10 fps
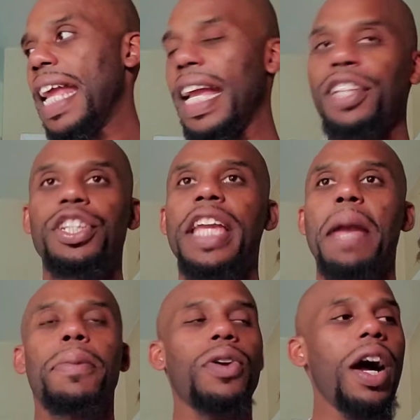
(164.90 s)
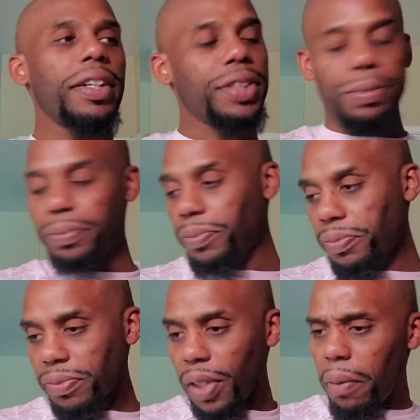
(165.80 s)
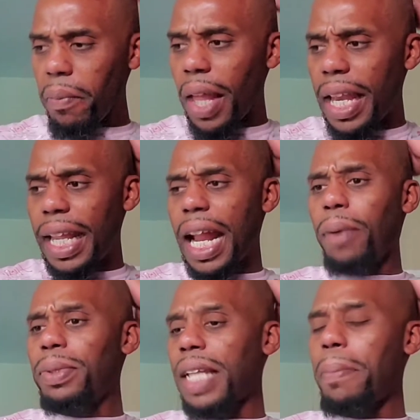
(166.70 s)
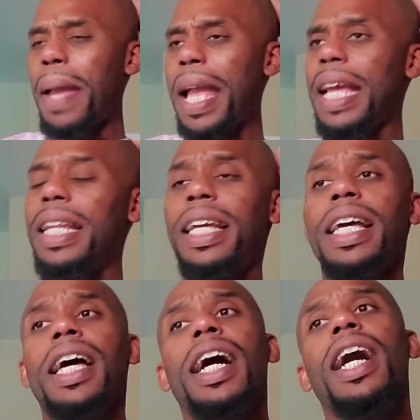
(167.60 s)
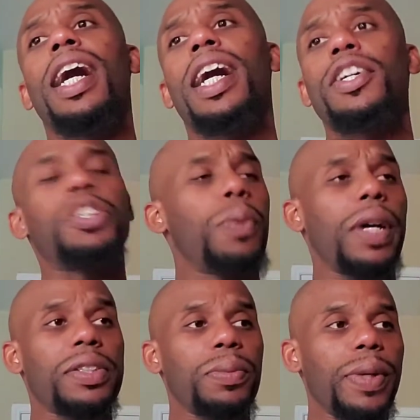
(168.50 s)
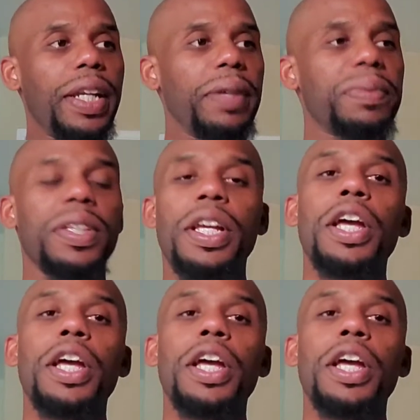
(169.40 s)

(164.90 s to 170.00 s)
then she came across, and then I was like, man, she wanted some ribs.